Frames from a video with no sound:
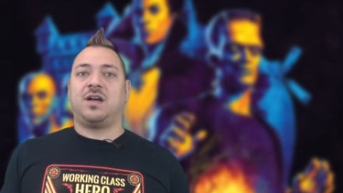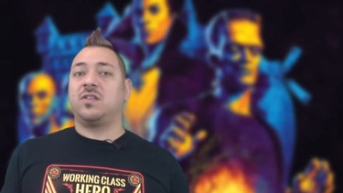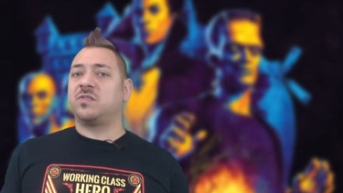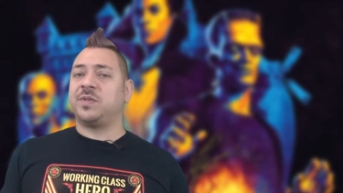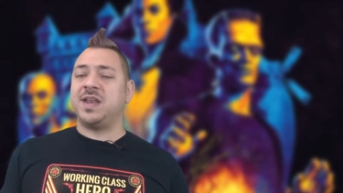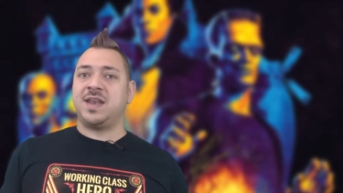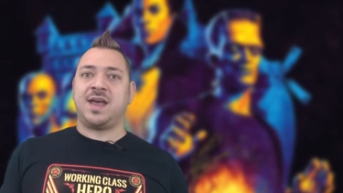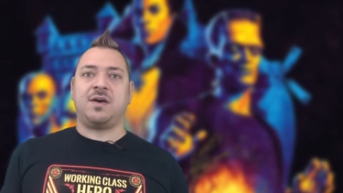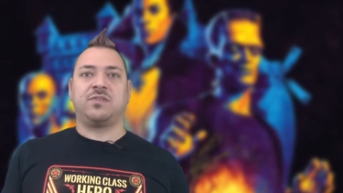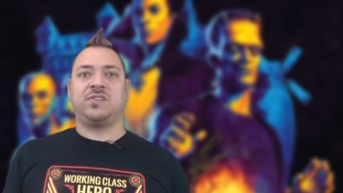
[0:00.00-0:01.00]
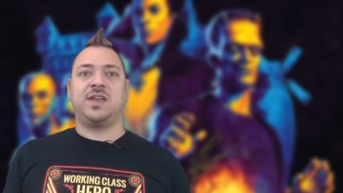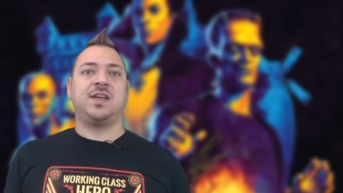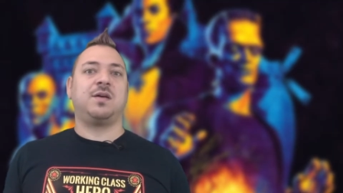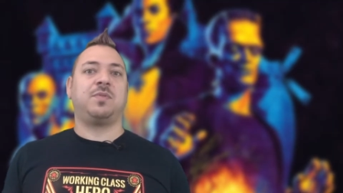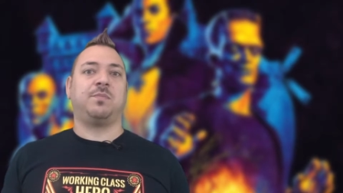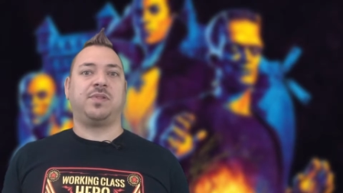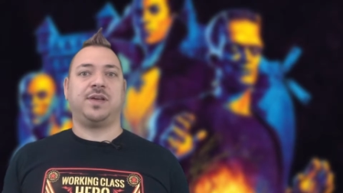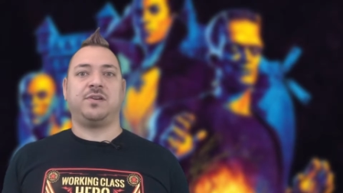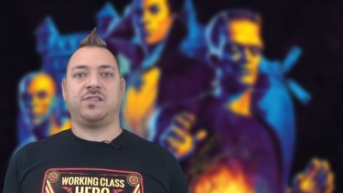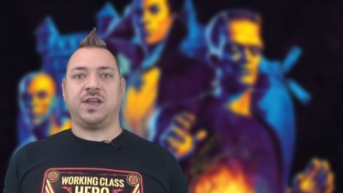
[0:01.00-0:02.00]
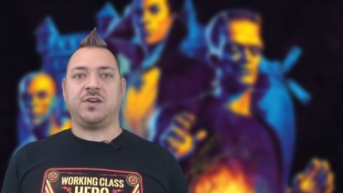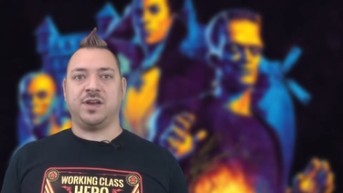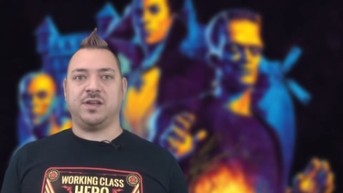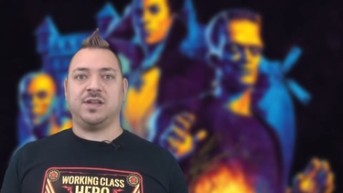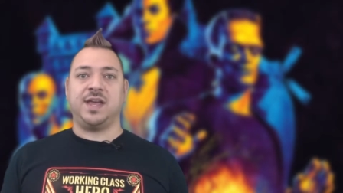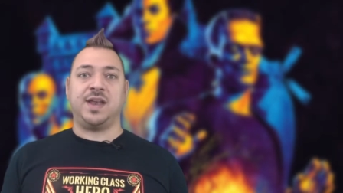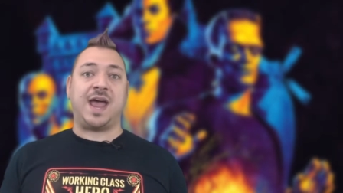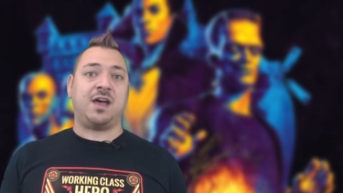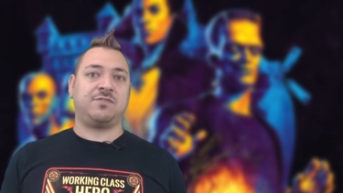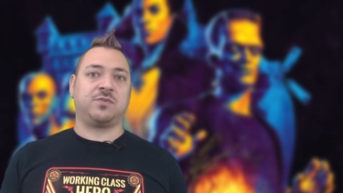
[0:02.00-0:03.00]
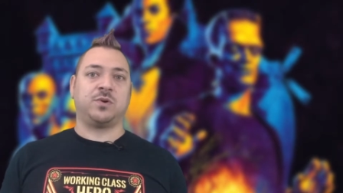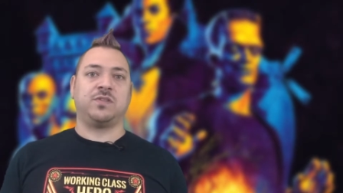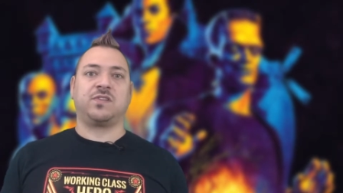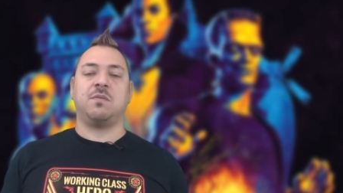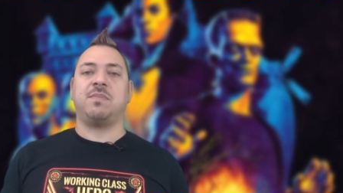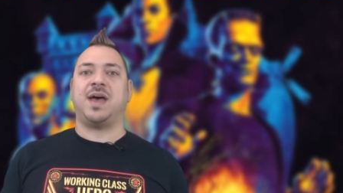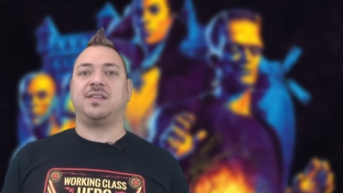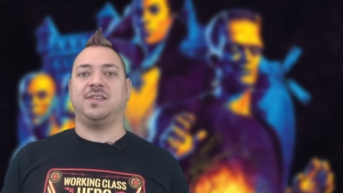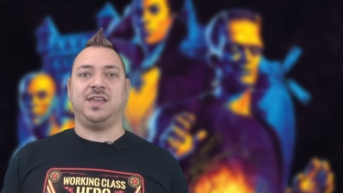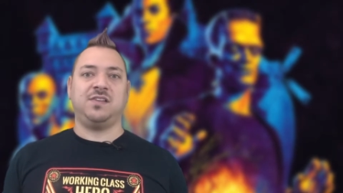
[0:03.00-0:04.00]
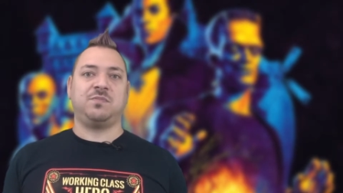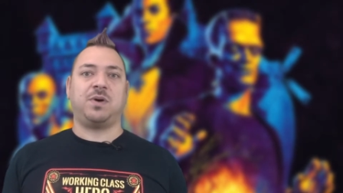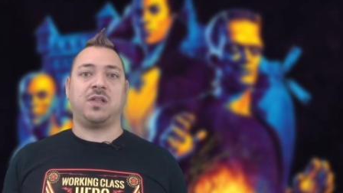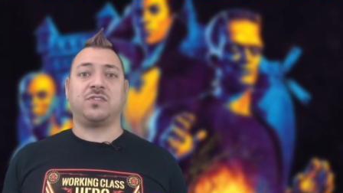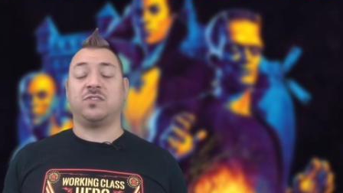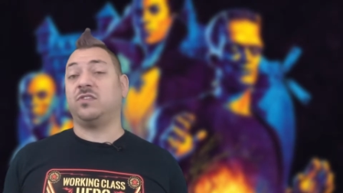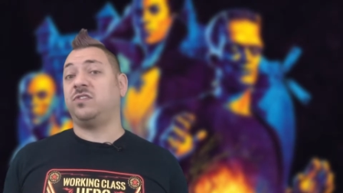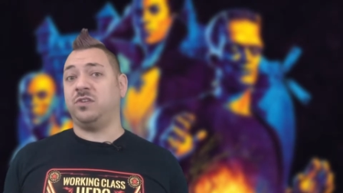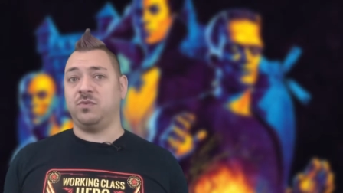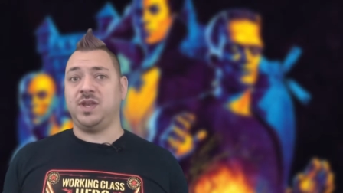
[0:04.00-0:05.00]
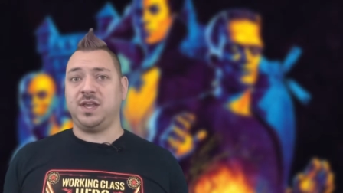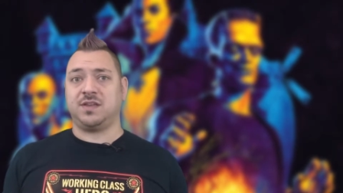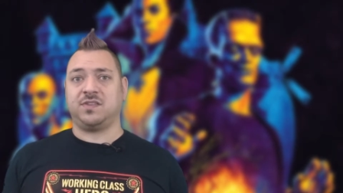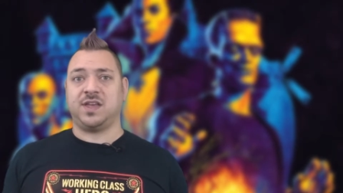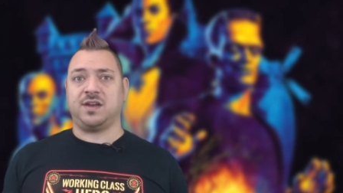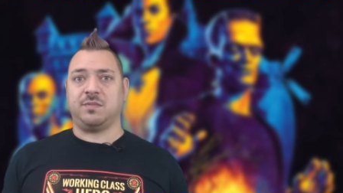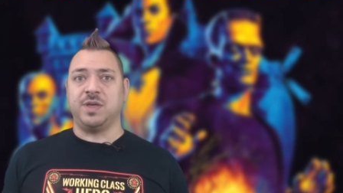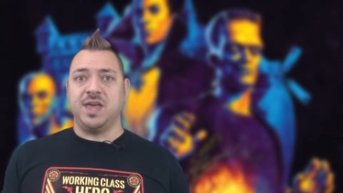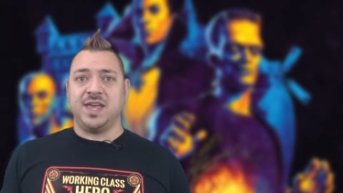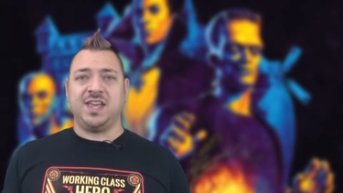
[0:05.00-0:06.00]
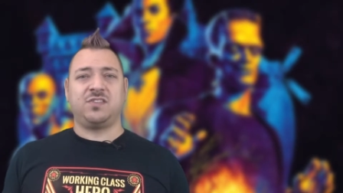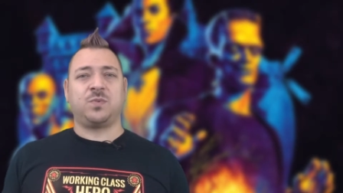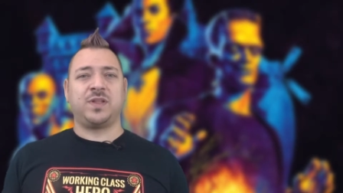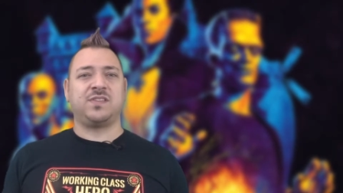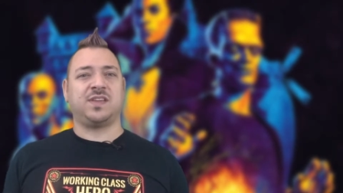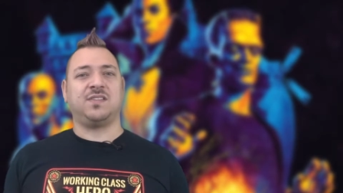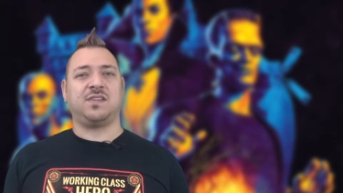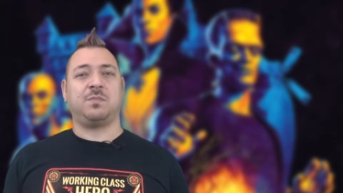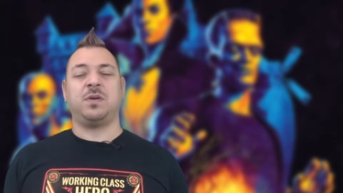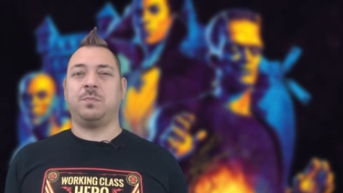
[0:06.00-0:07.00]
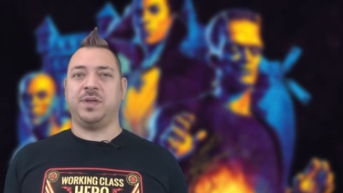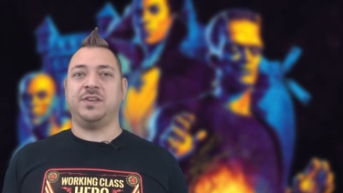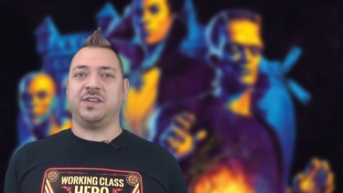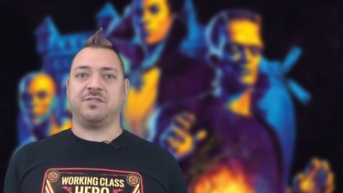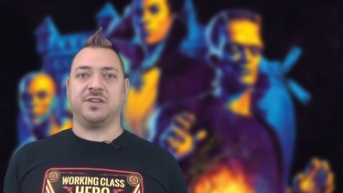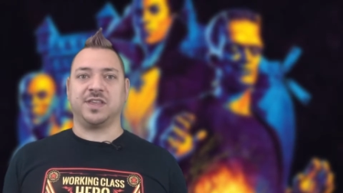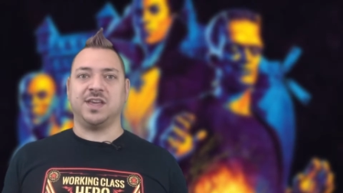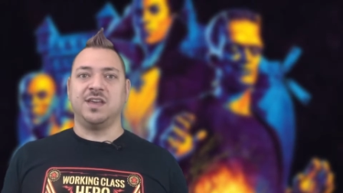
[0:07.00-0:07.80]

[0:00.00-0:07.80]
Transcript: I'll explain now setting up the player's area and afterwards come back to each monster's unique setup. Each one sets up a bit differently.